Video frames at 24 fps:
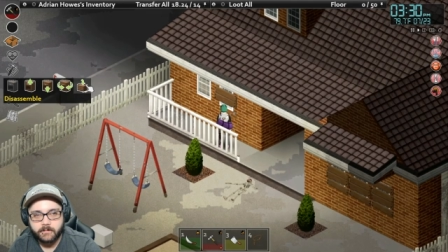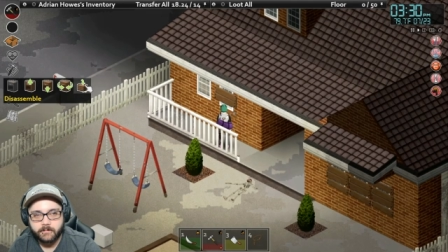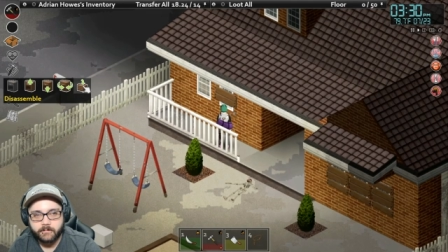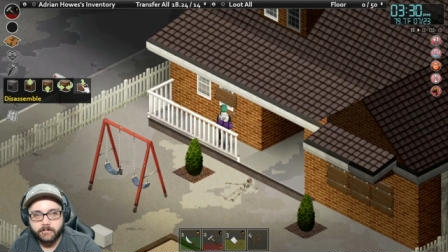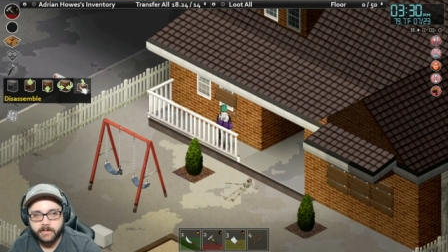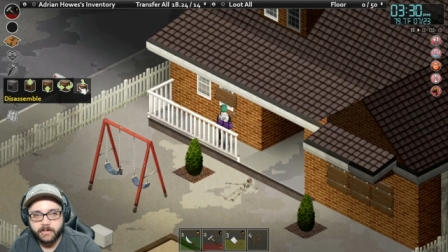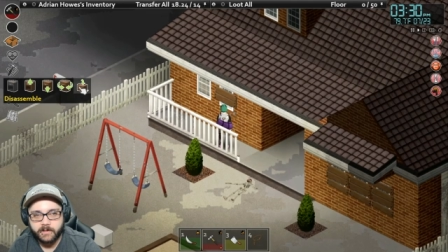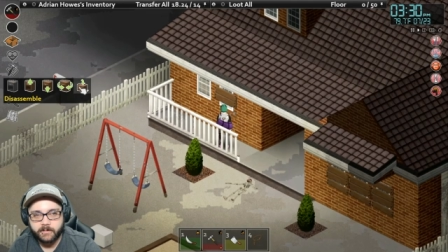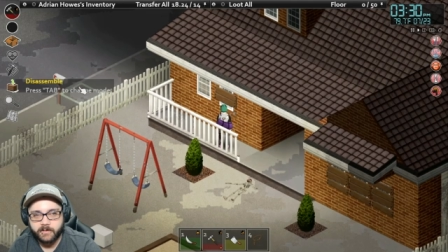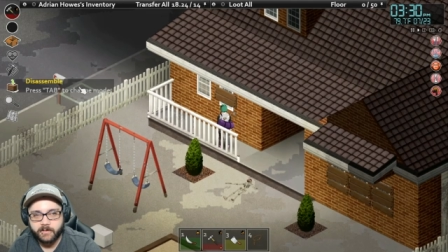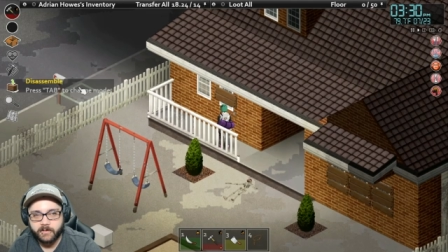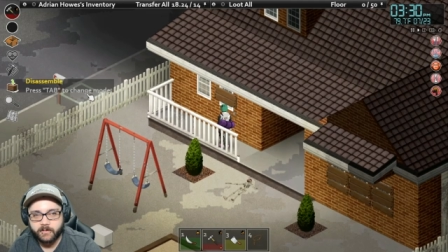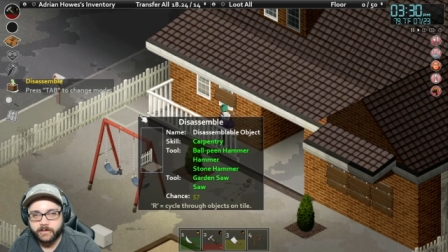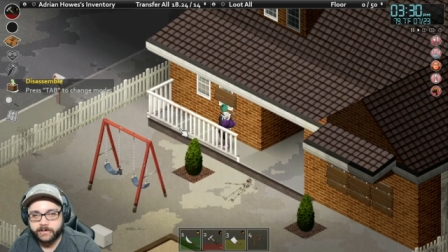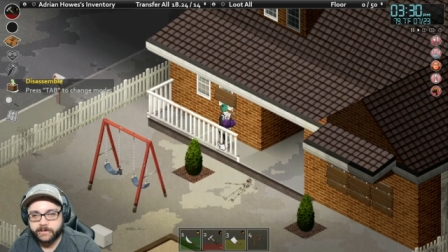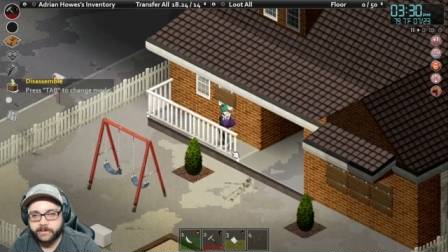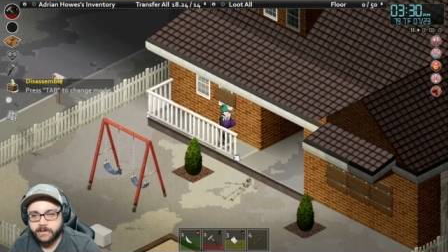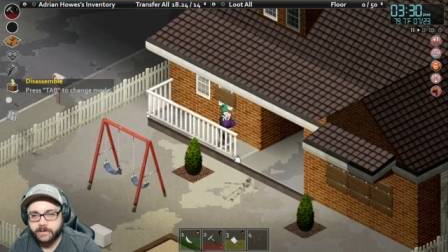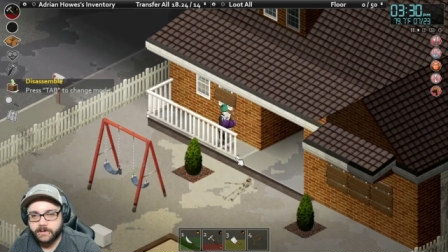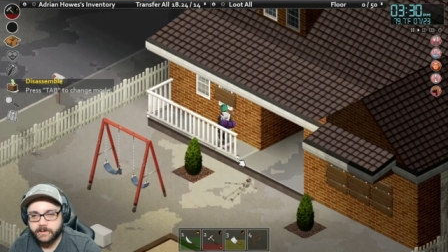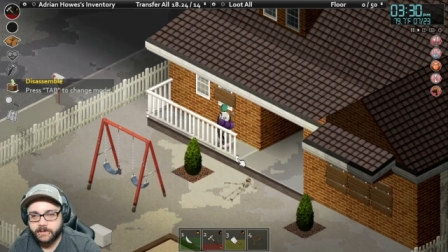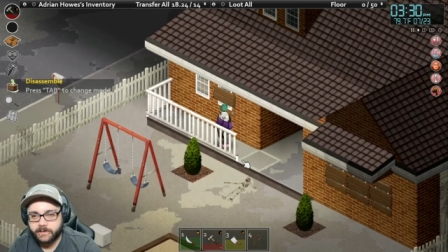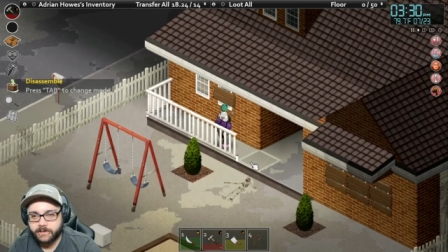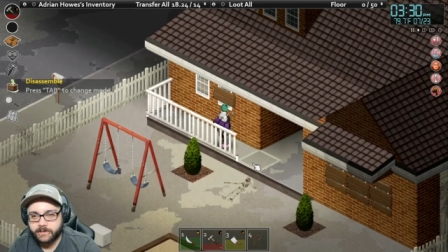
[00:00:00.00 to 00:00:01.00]
Maybe with
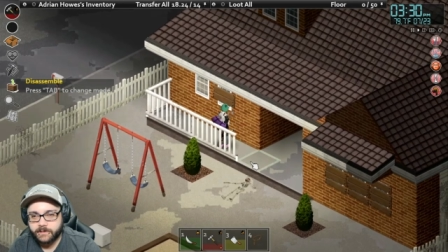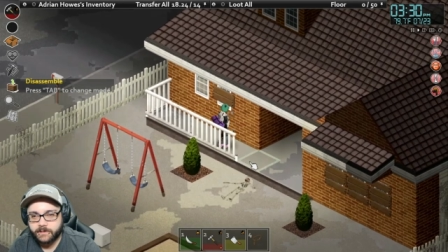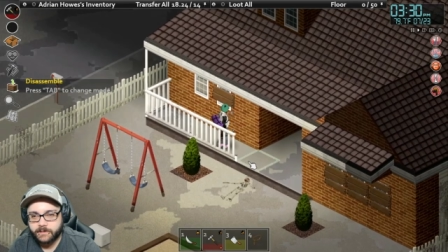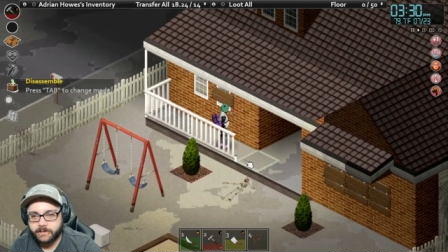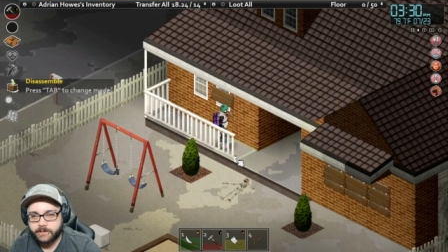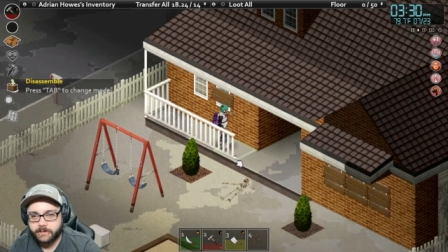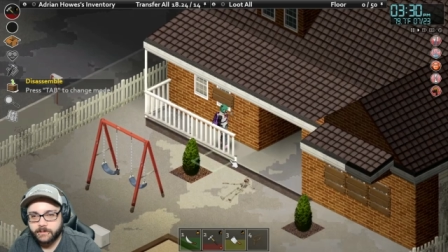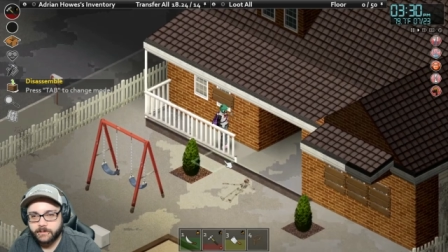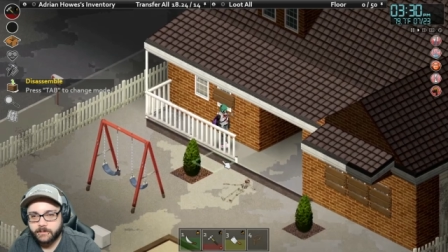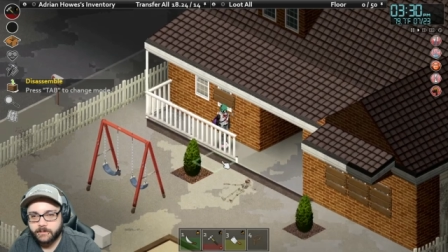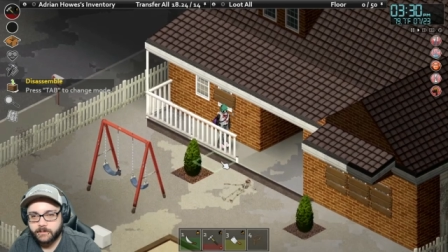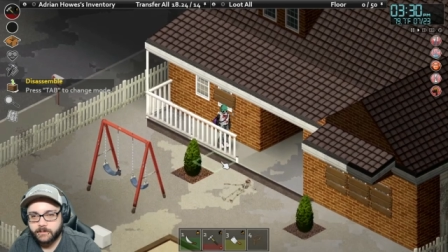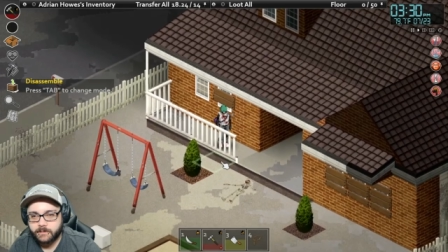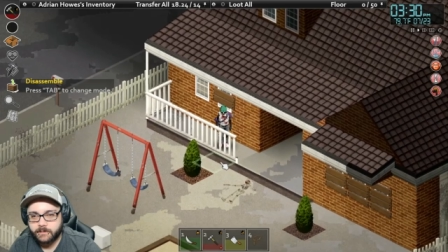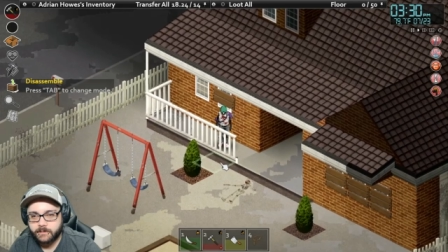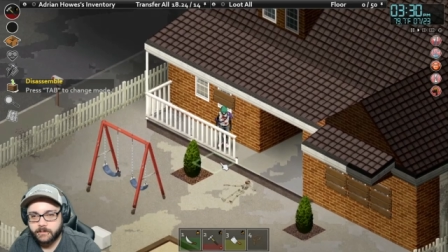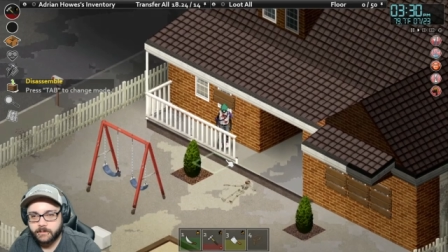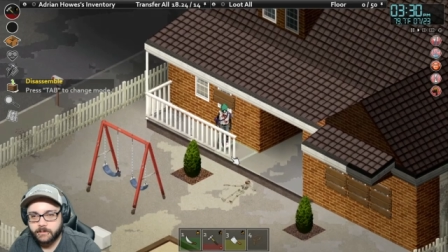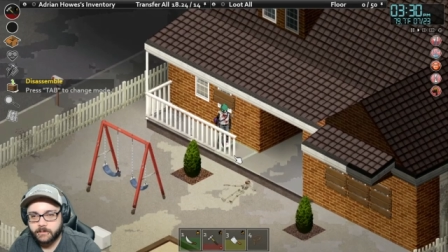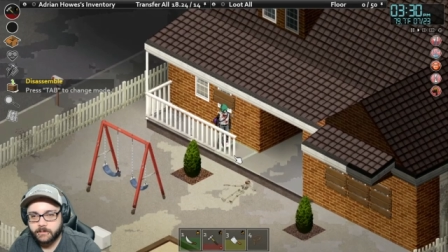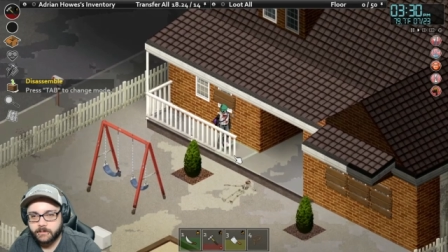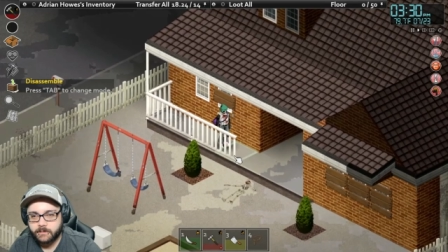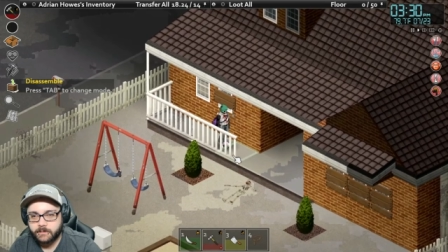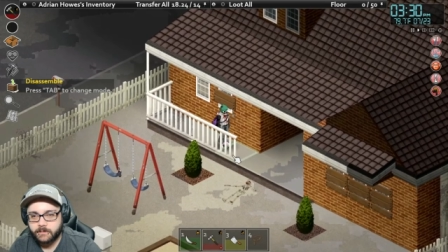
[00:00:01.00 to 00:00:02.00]
this?
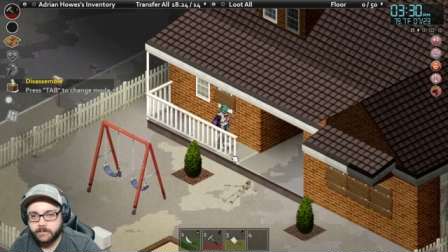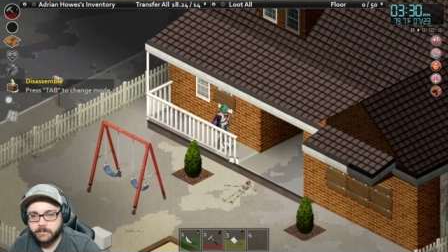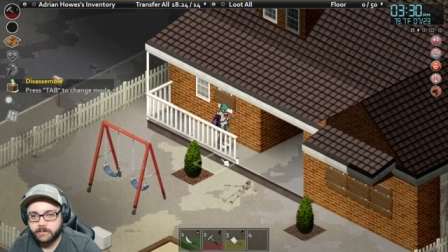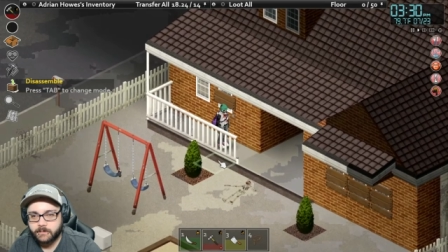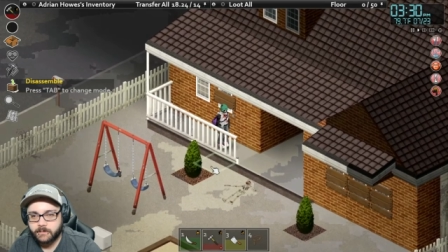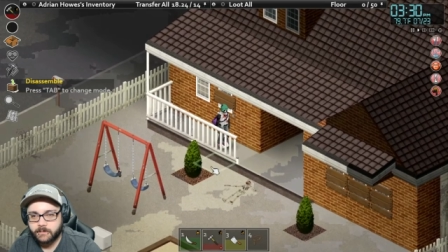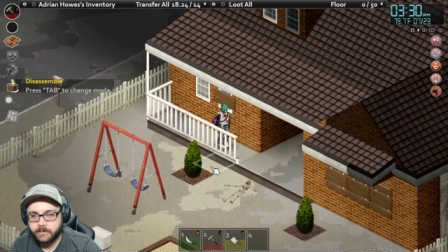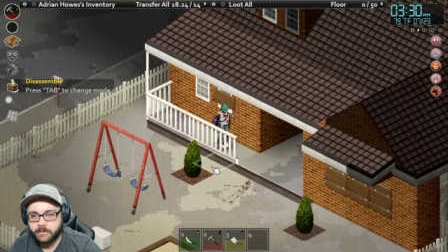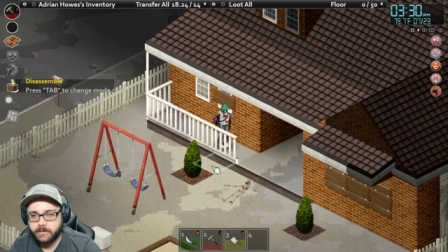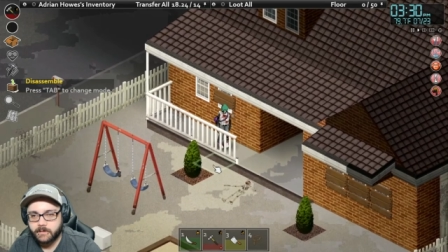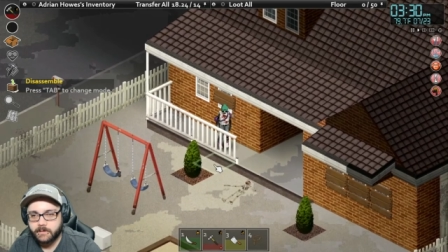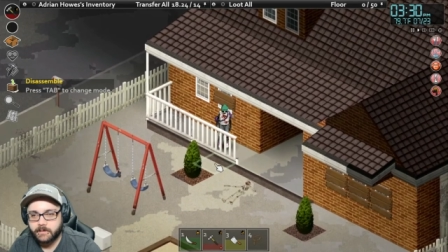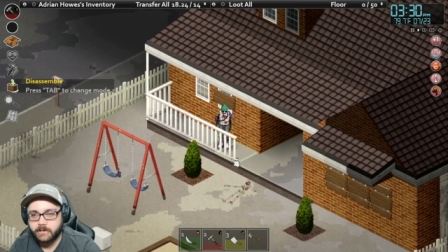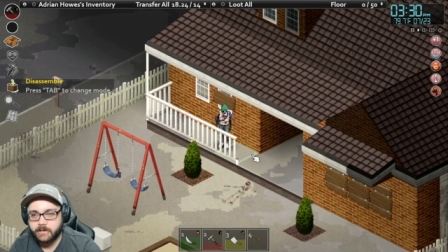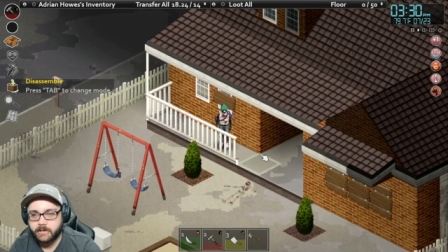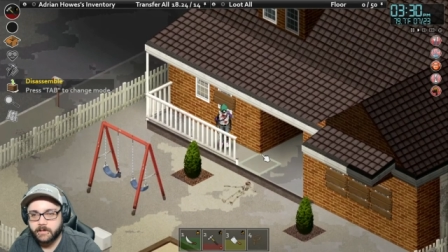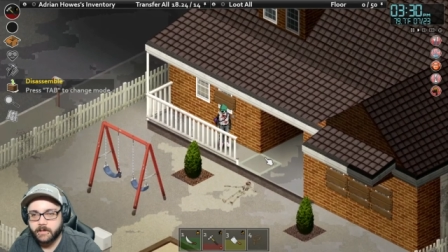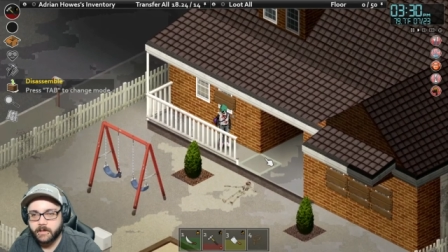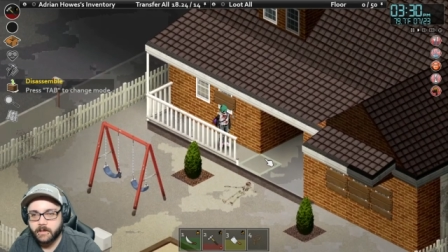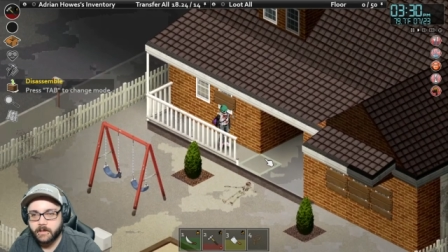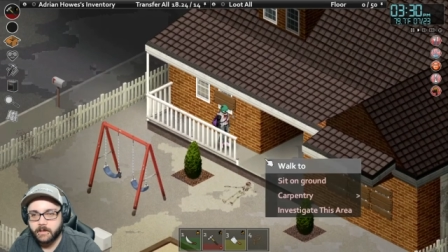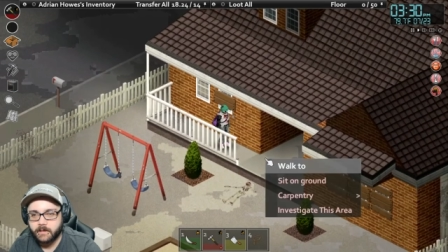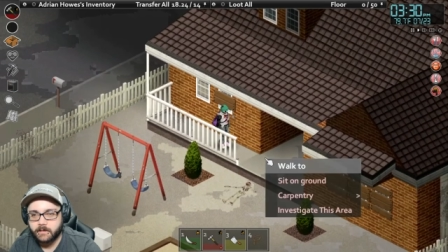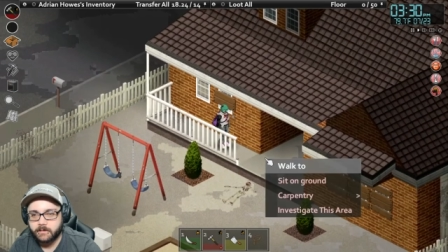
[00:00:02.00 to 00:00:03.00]

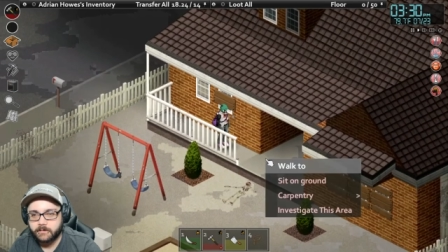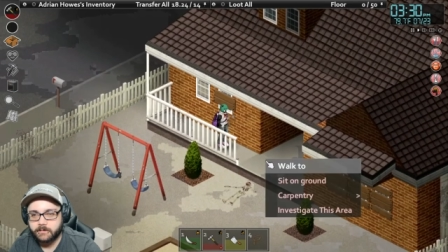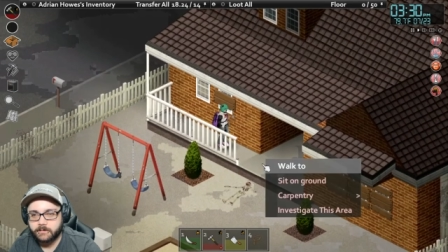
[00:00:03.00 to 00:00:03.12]
No.